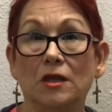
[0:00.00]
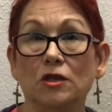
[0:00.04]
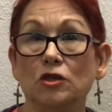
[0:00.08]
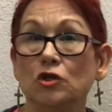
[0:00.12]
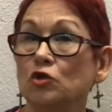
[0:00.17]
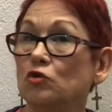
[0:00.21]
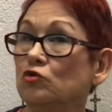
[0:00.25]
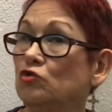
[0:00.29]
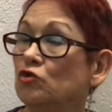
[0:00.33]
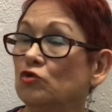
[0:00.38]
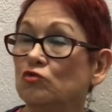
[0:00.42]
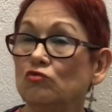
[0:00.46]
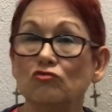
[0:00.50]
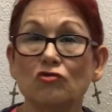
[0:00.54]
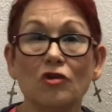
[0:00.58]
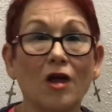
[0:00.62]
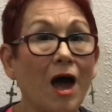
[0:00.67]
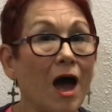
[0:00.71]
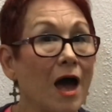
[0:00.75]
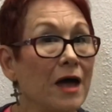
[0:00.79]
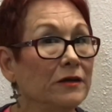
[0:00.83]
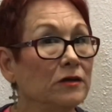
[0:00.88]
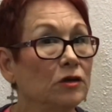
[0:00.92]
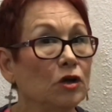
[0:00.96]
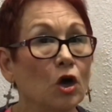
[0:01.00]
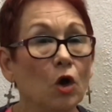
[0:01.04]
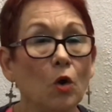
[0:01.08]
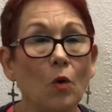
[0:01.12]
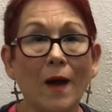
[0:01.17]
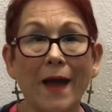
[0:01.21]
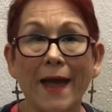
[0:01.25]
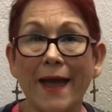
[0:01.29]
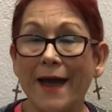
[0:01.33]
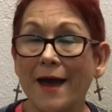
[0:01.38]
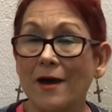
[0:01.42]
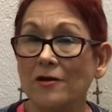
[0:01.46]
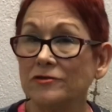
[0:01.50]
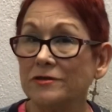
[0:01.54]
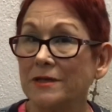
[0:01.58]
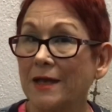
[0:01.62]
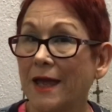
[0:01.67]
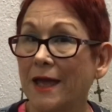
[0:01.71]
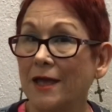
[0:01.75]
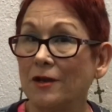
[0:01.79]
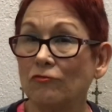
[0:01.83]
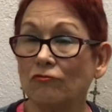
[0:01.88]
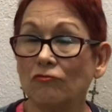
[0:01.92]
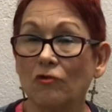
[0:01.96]
You do not go out
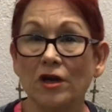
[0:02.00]
and